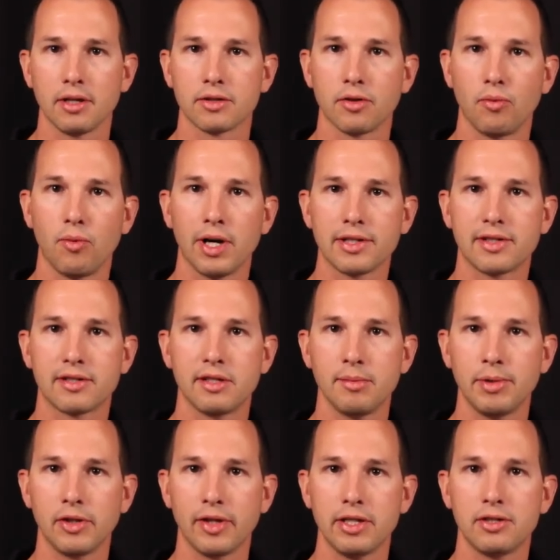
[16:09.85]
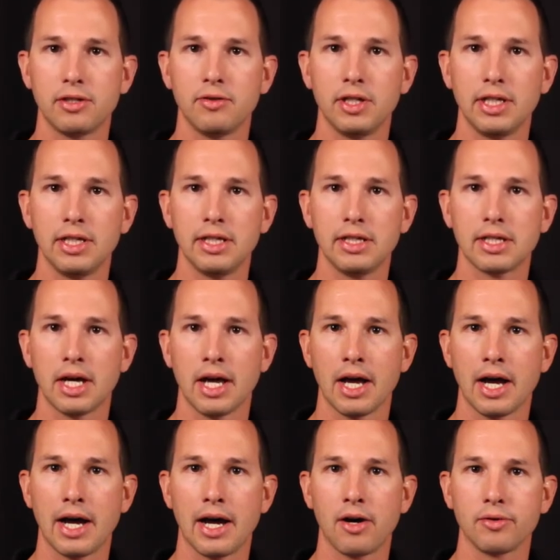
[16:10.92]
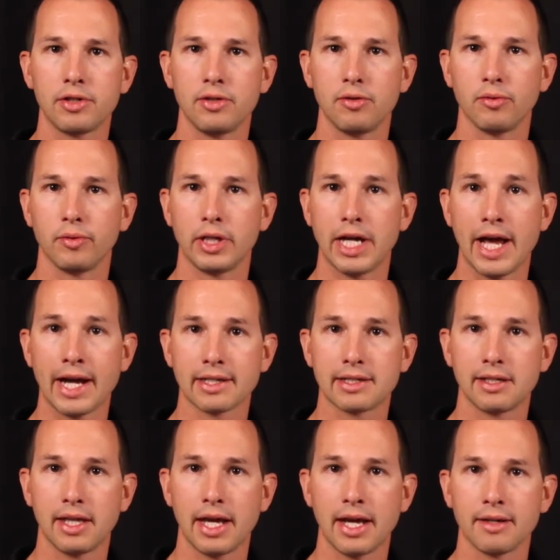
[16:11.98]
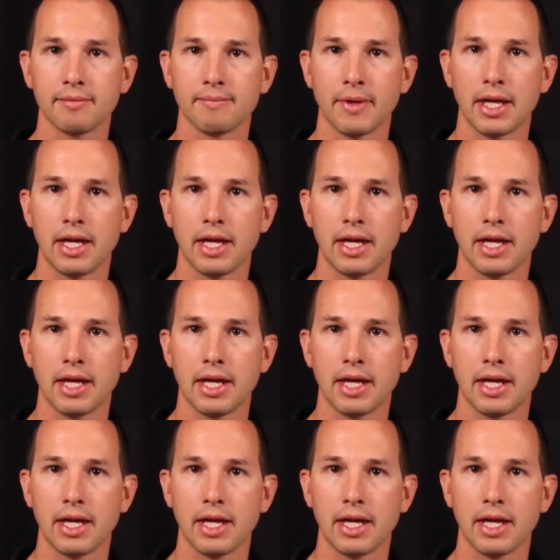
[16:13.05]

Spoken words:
So what stimulates you to eat? How do you react to that?